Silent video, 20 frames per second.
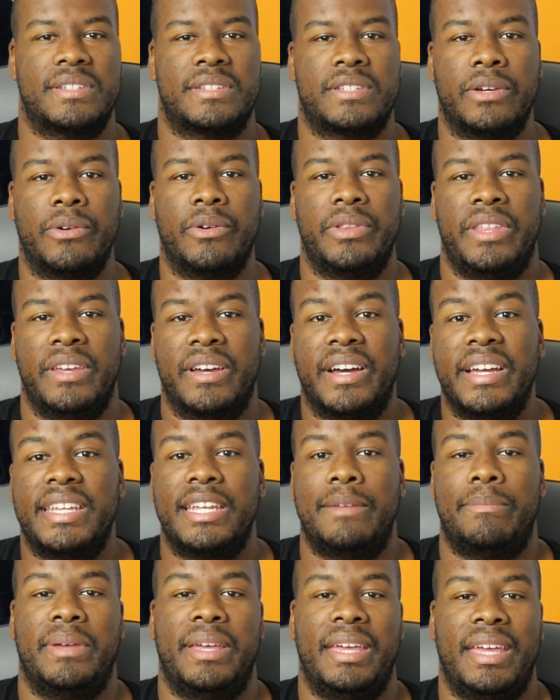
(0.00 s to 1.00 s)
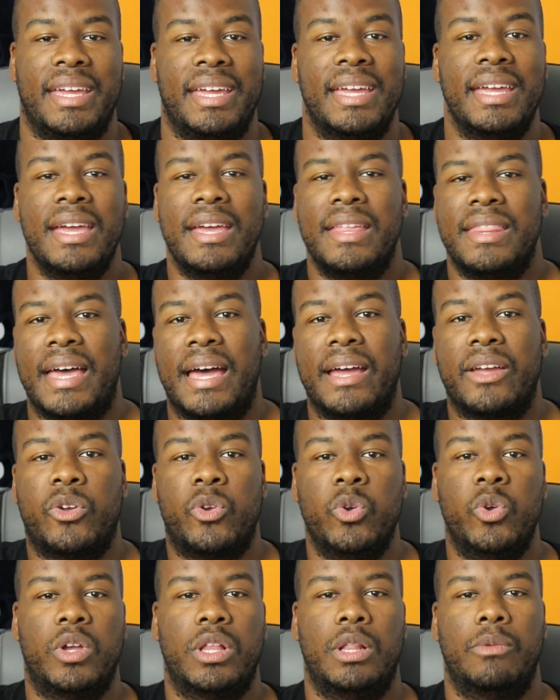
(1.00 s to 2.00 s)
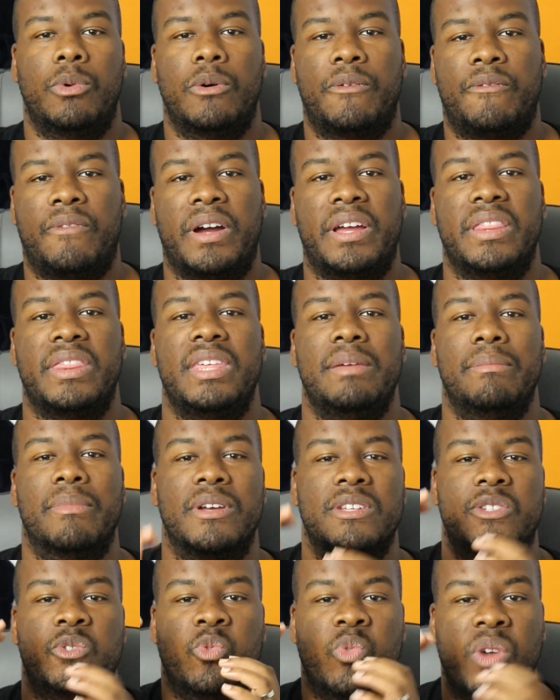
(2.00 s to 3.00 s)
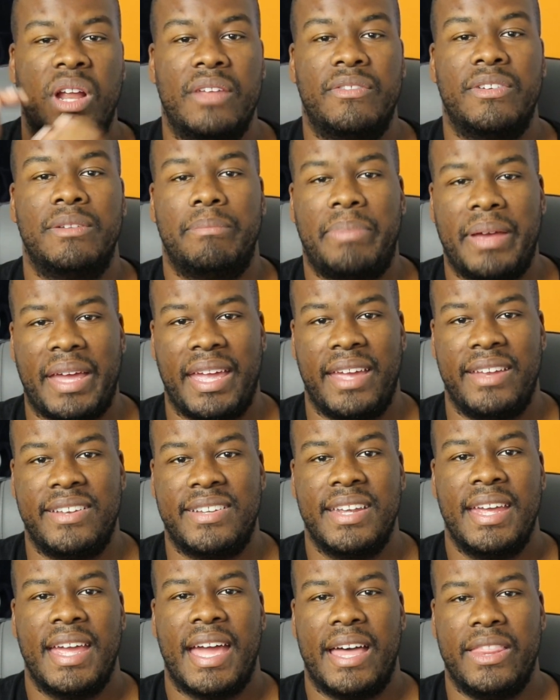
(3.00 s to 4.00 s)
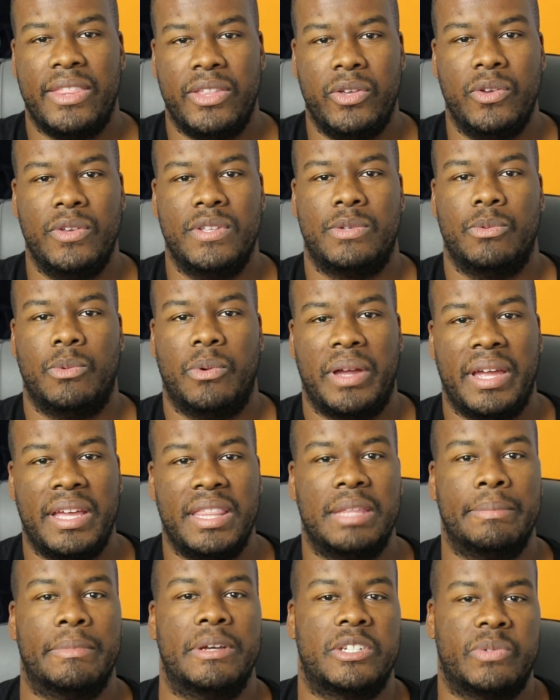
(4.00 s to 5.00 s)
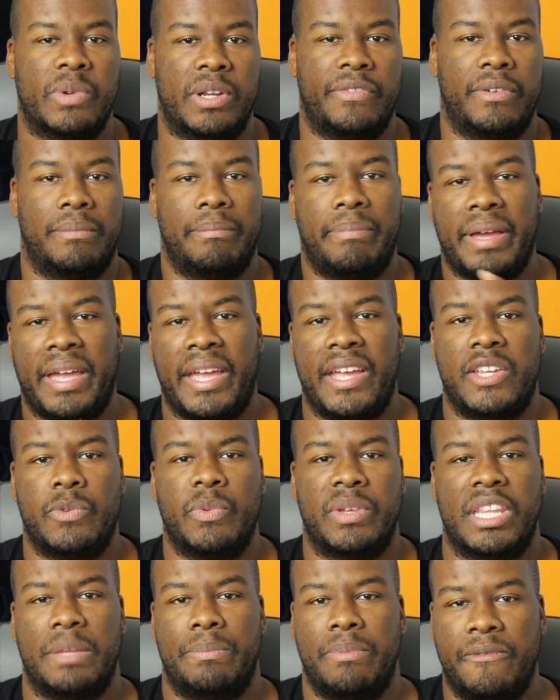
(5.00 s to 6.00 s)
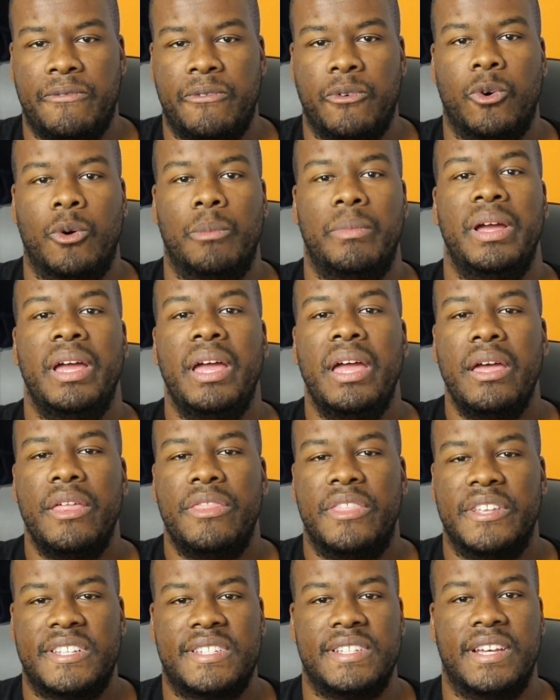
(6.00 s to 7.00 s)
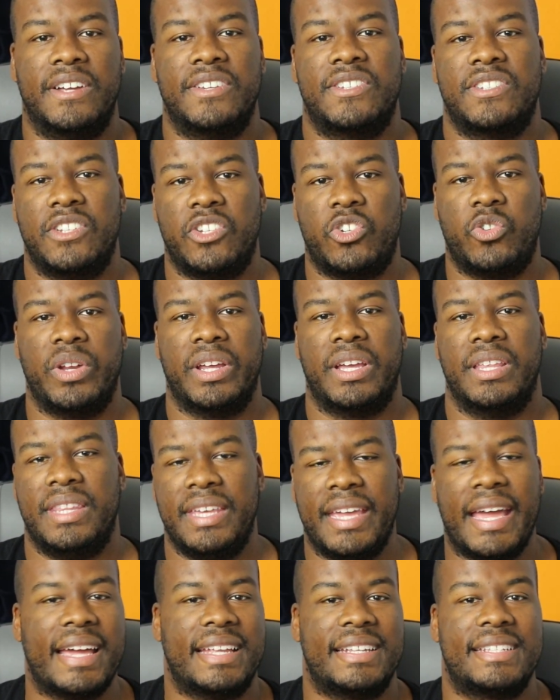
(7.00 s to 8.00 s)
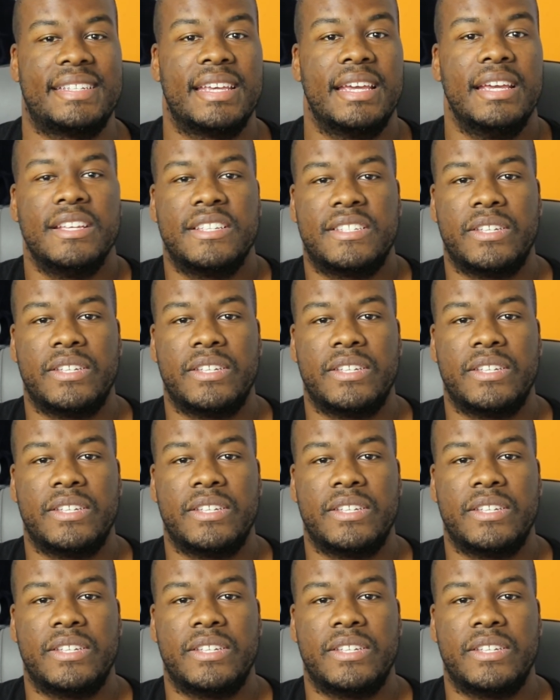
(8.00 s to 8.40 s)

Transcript: So the idea being that Google will find the most relevant page and the user will hit the most relevant page when they perform the search to trigger the ads.